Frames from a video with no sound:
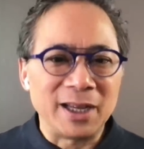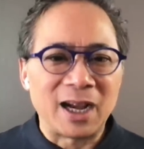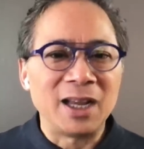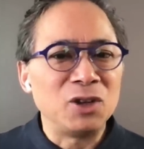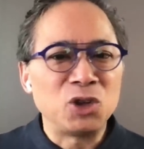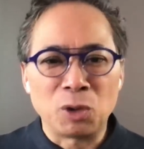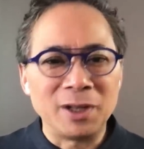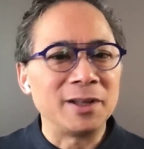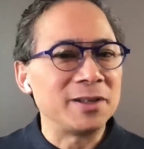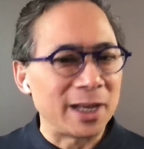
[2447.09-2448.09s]
I enjoy
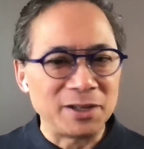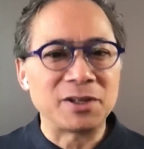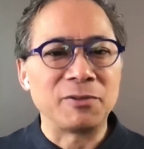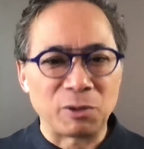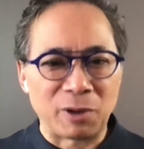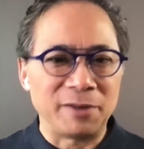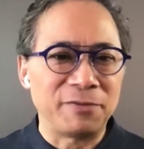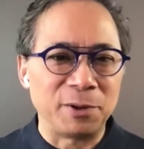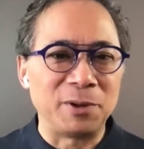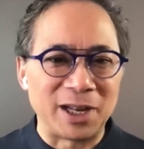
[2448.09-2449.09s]
the taste of great
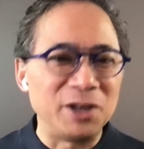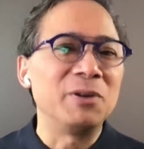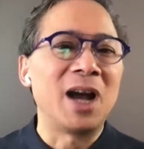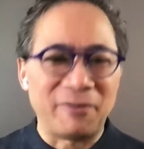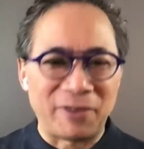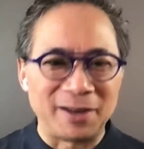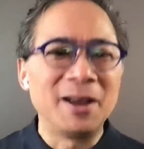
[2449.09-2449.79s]
food. And you and I have had